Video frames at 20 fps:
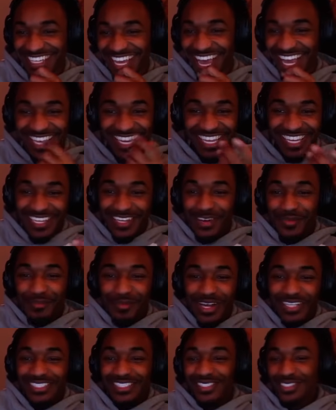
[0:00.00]
I can't help
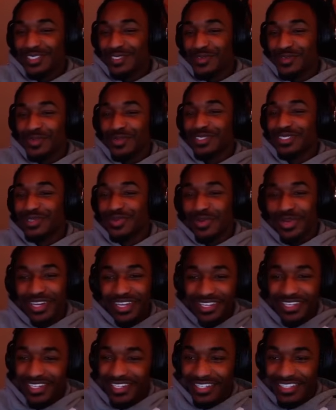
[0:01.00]
my sense of humor is the way
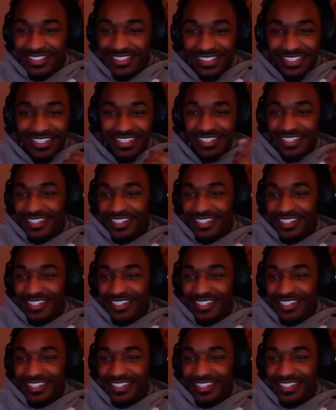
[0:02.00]
it is.